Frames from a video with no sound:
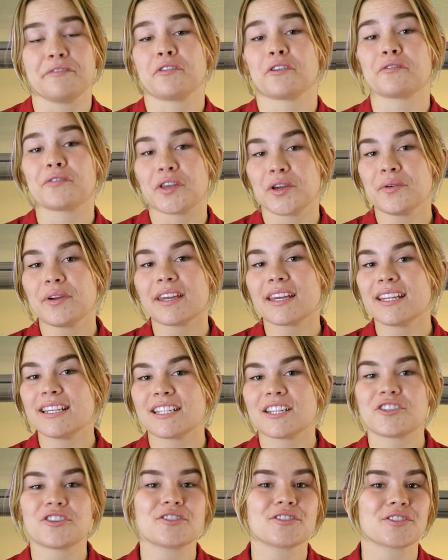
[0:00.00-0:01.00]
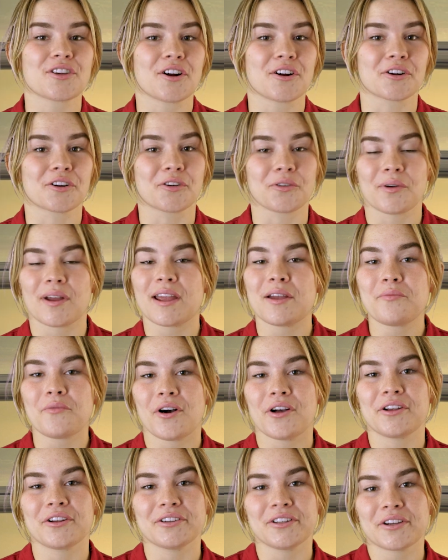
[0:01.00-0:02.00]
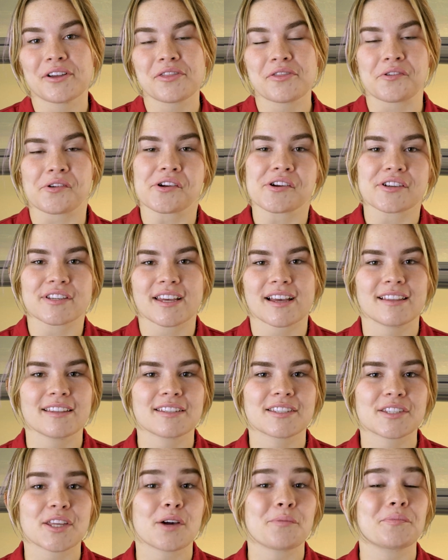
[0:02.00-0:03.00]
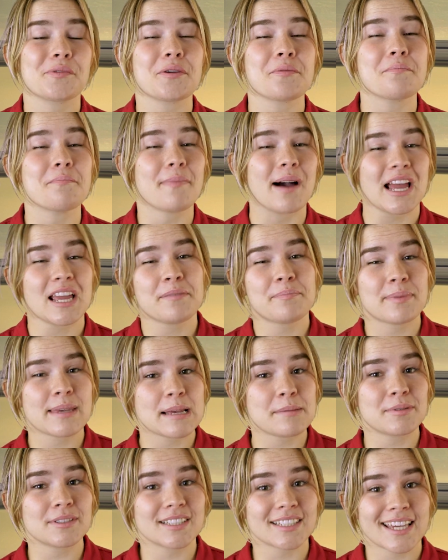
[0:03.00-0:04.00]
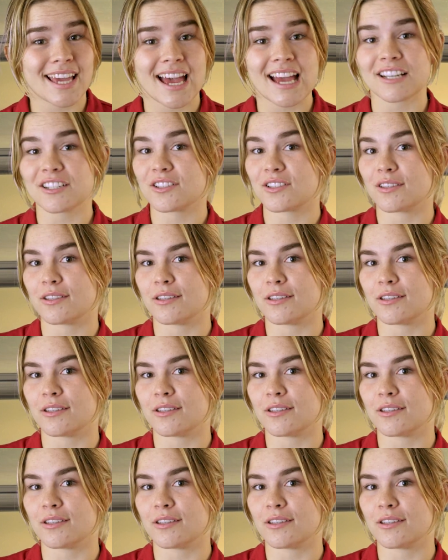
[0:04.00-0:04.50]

If your viewing conditions are great while you're looking through your telescope, you might be able to catch